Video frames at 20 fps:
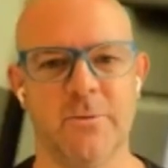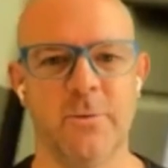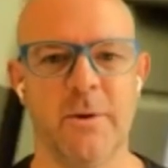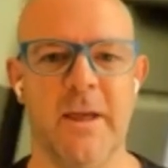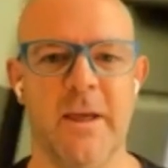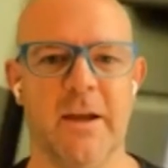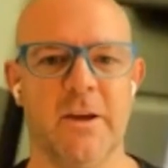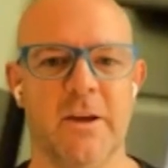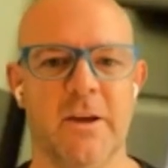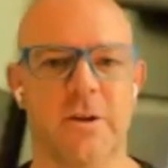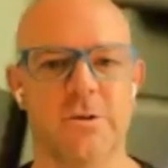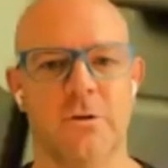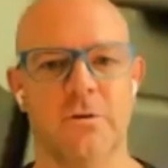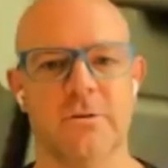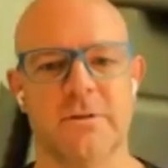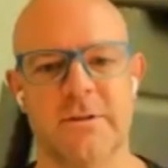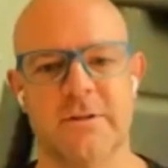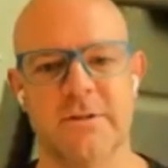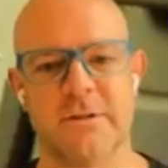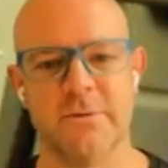with their control
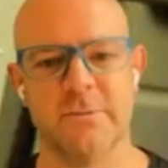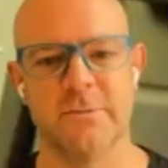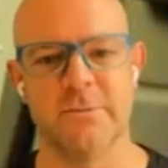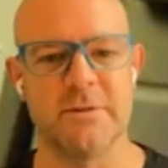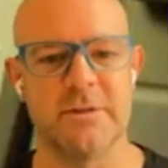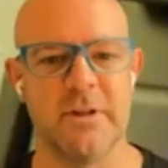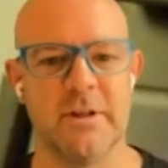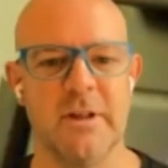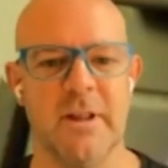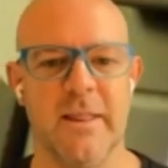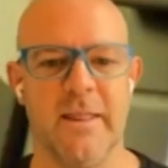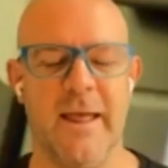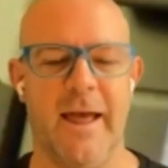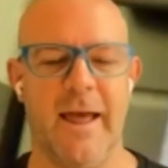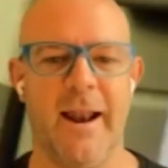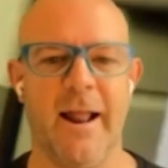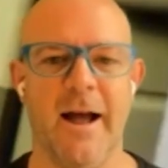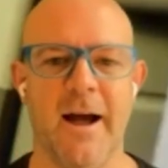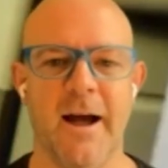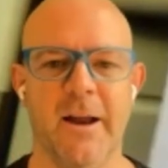systems and that
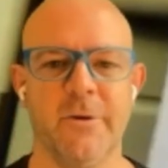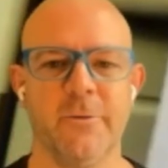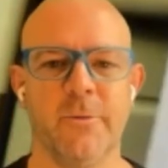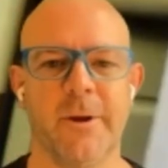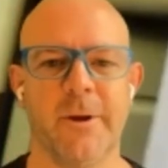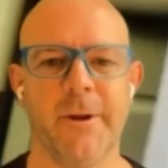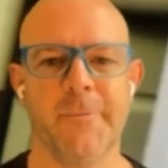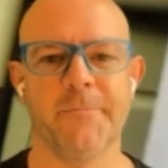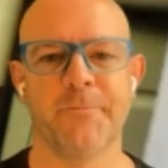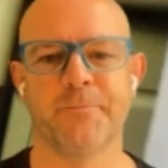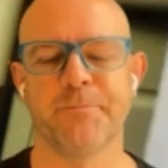hardware.